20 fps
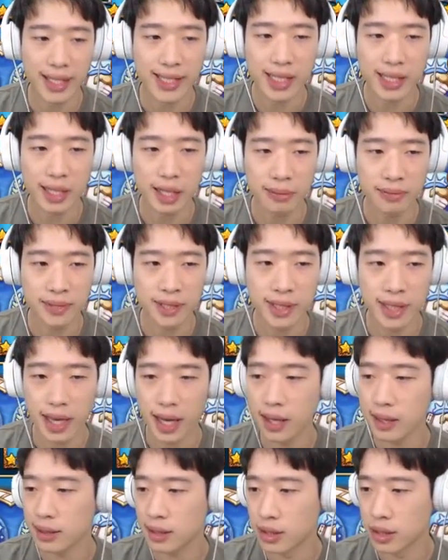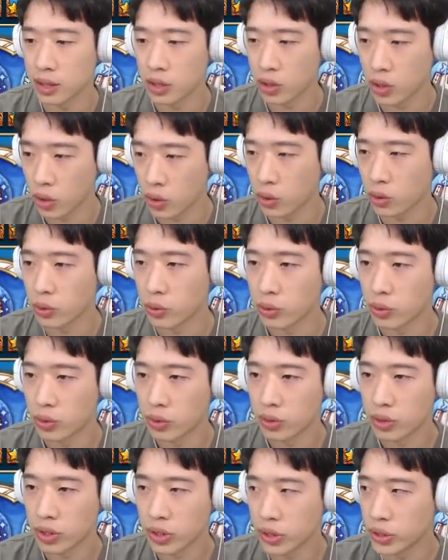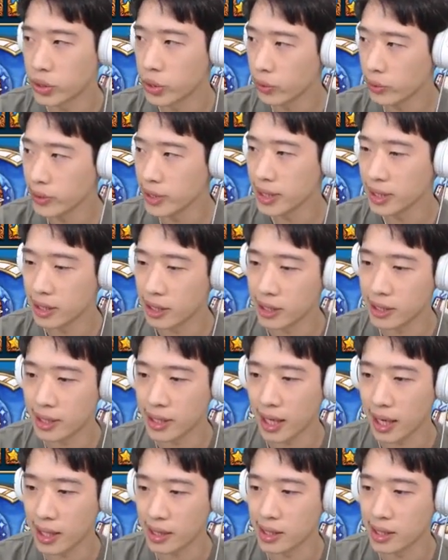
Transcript: substat? No, you don't need attack